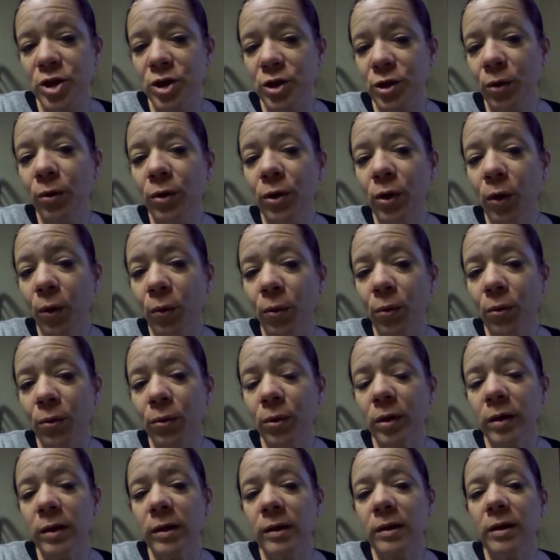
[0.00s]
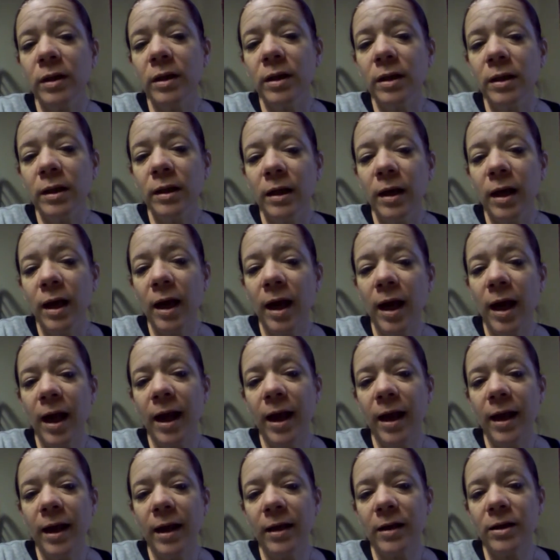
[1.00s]
your goal,
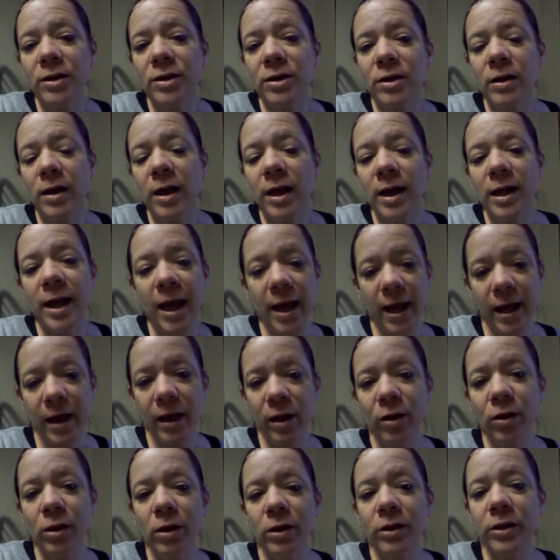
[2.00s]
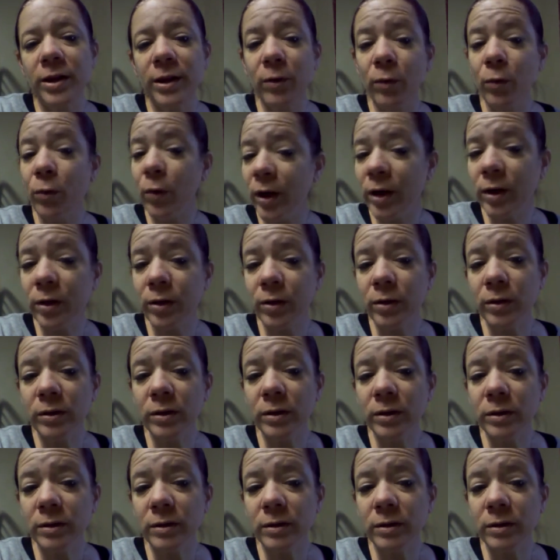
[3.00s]
and inhale the oil